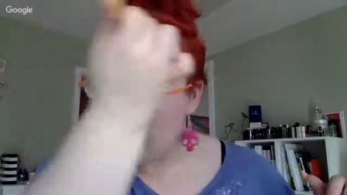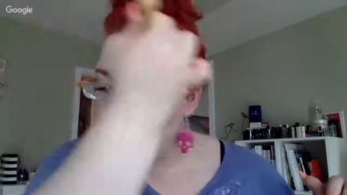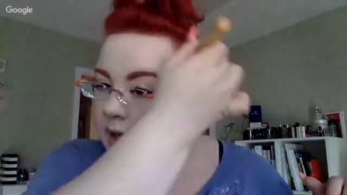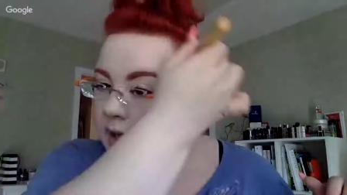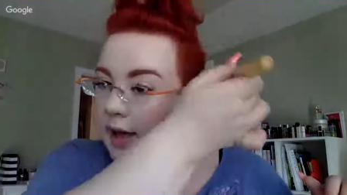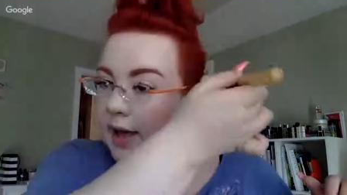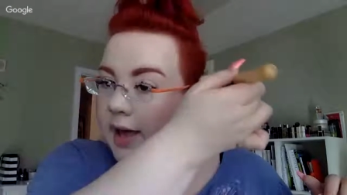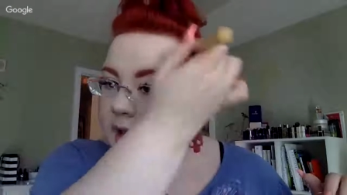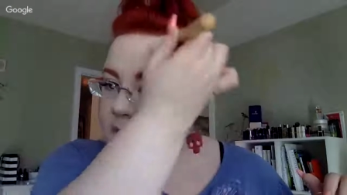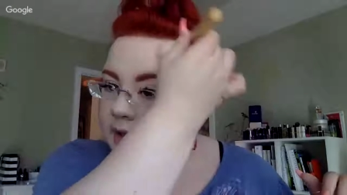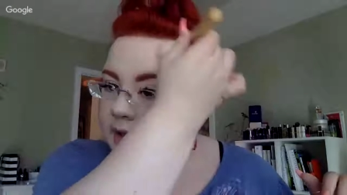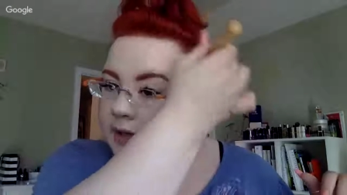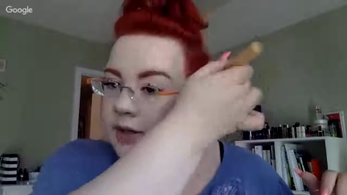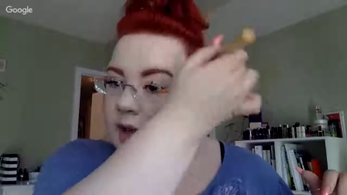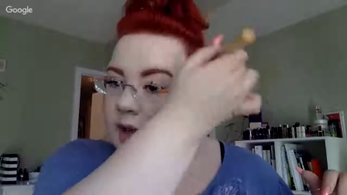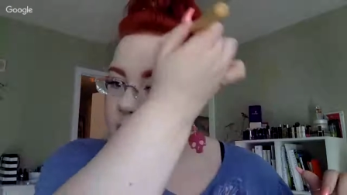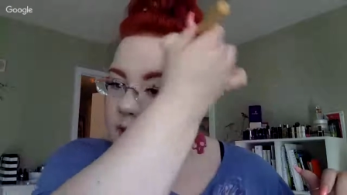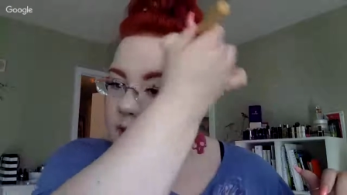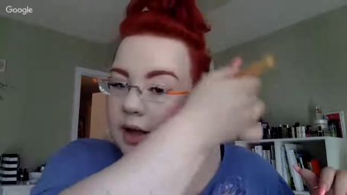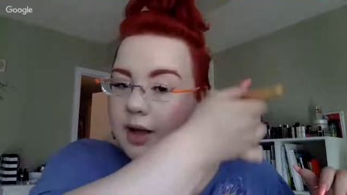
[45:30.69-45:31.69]

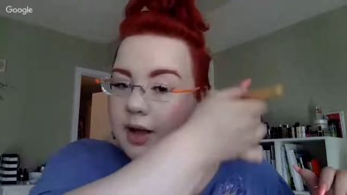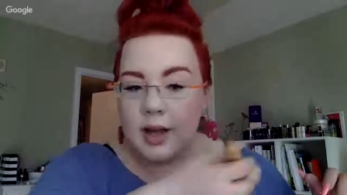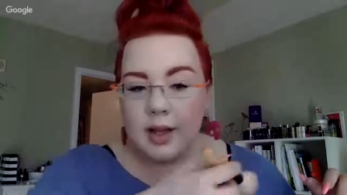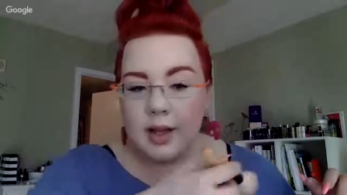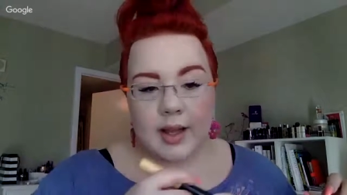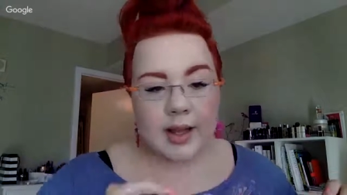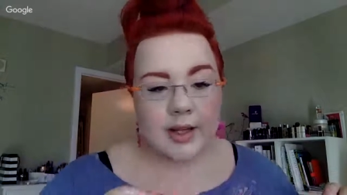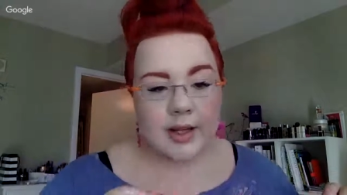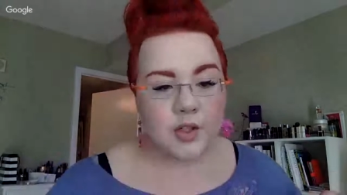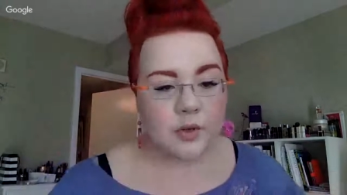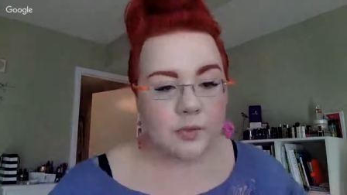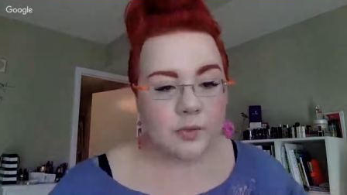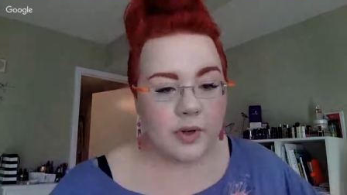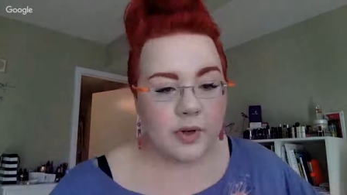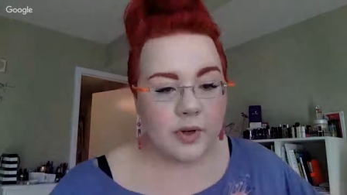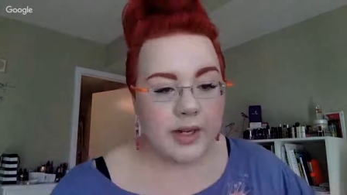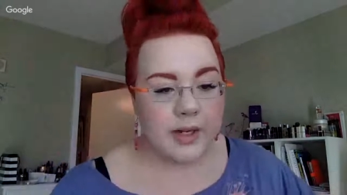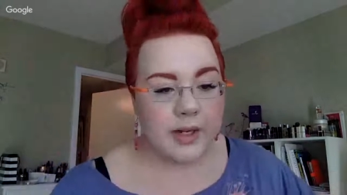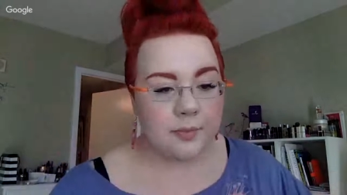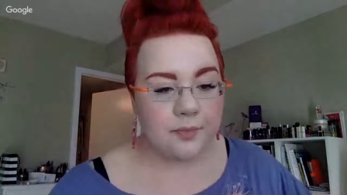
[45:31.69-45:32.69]
And I like to
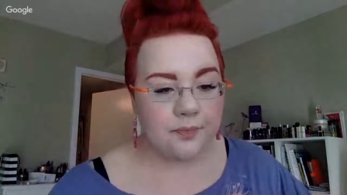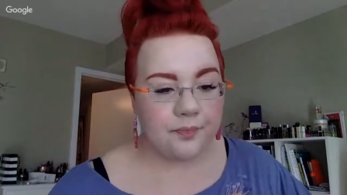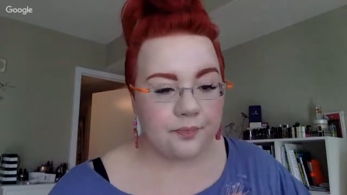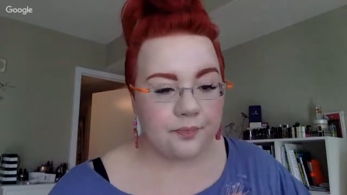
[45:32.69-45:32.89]
bring